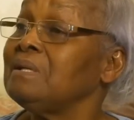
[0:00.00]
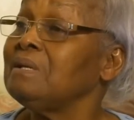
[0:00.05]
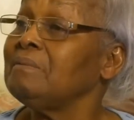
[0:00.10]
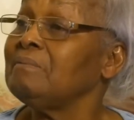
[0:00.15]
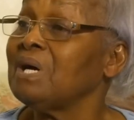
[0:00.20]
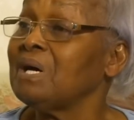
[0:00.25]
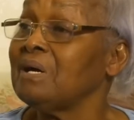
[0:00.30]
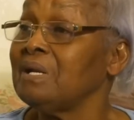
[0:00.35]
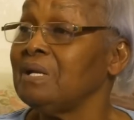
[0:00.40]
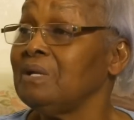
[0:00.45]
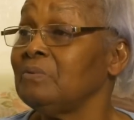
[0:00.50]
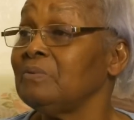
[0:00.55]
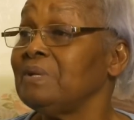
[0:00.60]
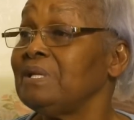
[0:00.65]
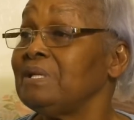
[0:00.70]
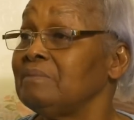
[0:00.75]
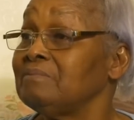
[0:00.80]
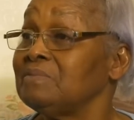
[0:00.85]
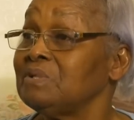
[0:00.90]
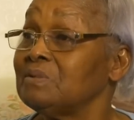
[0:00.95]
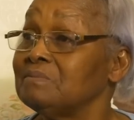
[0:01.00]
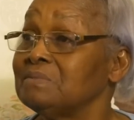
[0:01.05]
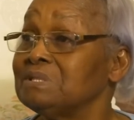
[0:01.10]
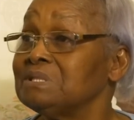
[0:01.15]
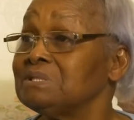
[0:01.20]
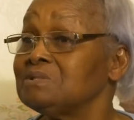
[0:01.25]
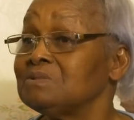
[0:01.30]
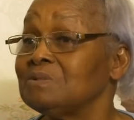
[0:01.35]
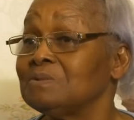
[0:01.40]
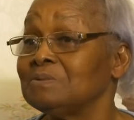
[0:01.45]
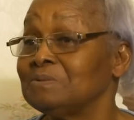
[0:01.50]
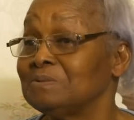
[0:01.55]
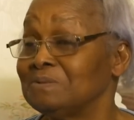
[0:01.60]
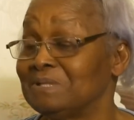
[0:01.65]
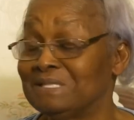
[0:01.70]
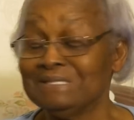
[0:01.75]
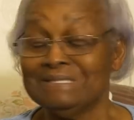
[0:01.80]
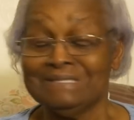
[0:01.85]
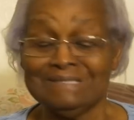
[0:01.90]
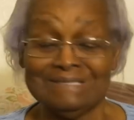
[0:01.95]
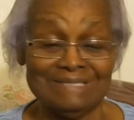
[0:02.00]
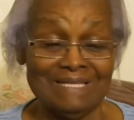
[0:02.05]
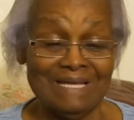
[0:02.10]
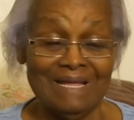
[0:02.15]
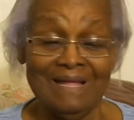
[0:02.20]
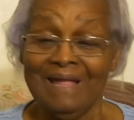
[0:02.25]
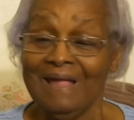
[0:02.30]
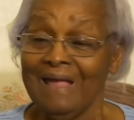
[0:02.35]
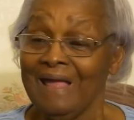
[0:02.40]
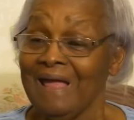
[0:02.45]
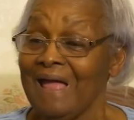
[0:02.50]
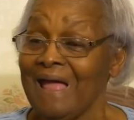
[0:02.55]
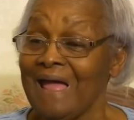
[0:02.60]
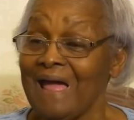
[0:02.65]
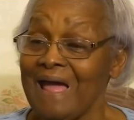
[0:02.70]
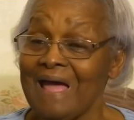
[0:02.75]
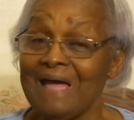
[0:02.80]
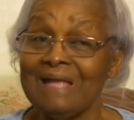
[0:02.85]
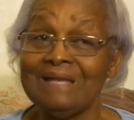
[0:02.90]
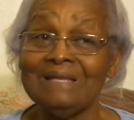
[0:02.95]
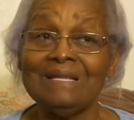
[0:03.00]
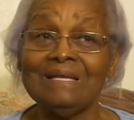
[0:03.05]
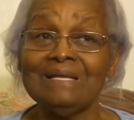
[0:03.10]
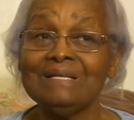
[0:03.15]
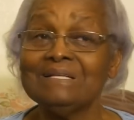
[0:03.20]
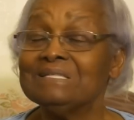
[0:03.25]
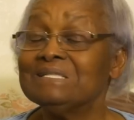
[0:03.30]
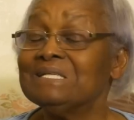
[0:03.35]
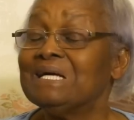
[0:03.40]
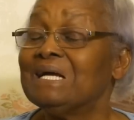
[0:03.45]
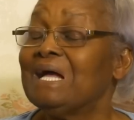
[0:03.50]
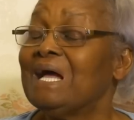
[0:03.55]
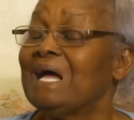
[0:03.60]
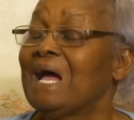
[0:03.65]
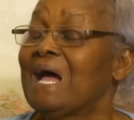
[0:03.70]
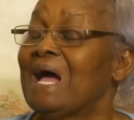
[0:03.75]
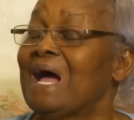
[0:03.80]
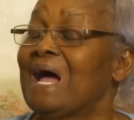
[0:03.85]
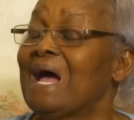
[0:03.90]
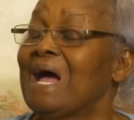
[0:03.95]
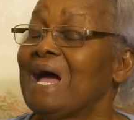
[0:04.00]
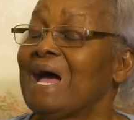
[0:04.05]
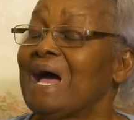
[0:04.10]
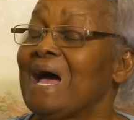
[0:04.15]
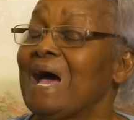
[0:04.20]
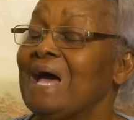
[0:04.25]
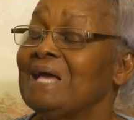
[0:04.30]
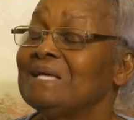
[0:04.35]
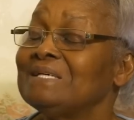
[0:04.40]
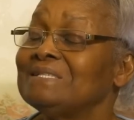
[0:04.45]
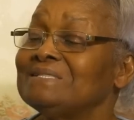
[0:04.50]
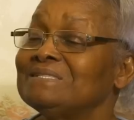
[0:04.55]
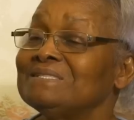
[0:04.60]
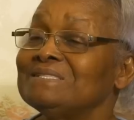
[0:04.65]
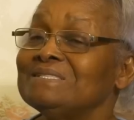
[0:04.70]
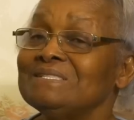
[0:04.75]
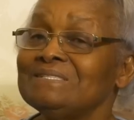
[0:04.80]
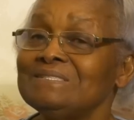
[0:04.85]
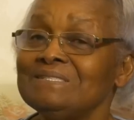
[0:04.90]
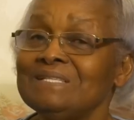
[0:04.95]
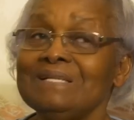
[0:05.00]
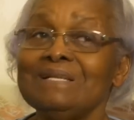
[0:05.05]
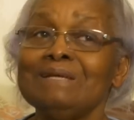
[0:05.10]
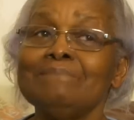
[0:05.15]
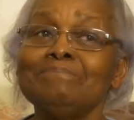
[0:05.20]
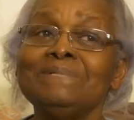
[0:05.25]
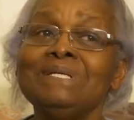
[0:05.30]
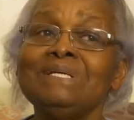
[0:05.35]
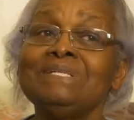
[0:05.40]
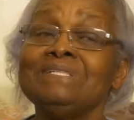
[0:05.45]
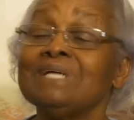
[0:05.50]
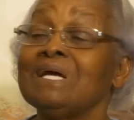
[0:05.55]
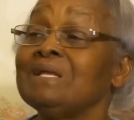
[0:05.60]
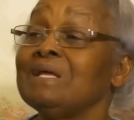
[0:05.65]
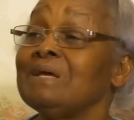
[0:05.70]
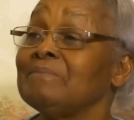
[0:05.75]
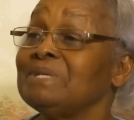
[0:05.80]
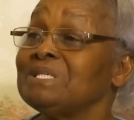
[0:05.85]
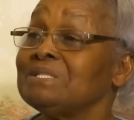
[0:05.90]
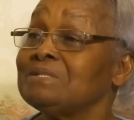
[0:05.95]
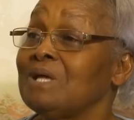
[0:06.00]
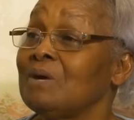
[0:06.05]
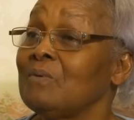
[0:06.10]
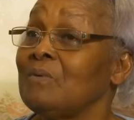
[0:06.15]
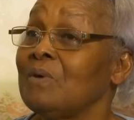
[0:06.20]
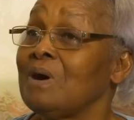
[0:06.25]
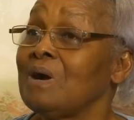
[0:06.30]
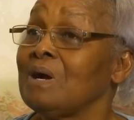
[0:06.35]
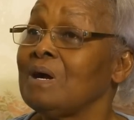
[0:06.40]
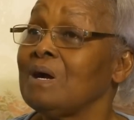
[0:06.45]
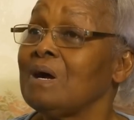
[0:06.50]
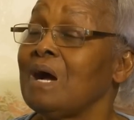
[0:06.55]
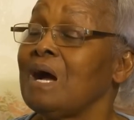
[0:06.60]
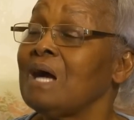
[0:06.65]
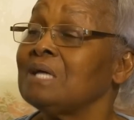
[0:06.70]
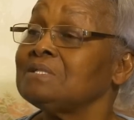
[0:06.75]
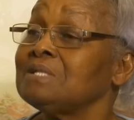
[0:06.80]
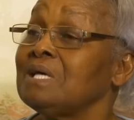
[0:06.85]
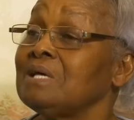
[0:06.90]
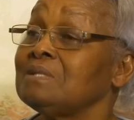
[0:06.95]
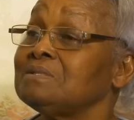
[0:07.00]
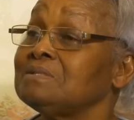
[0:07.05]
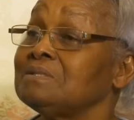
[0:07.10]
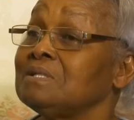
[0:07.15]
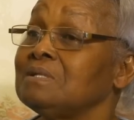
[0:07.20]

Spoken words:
the morning with him, not the school. And the teacher named Mr. Walker. I said,